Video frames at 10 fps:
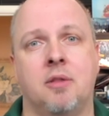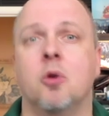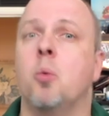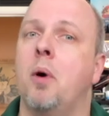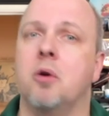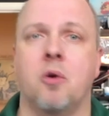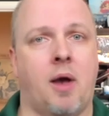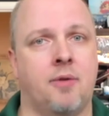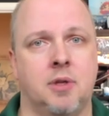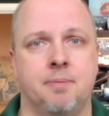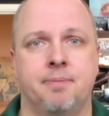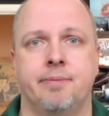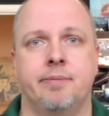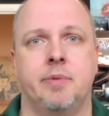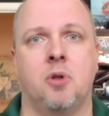They're well crafted,
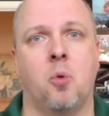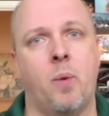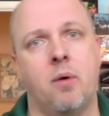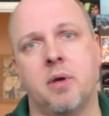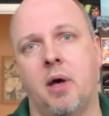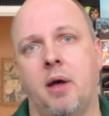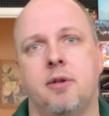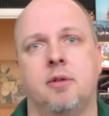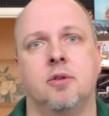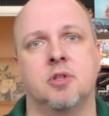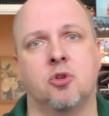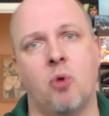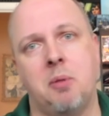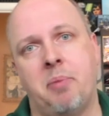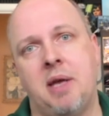they're well cut, there's a
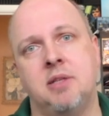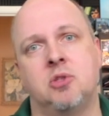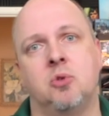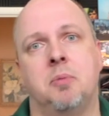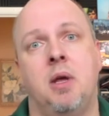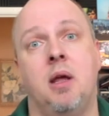great pace to them,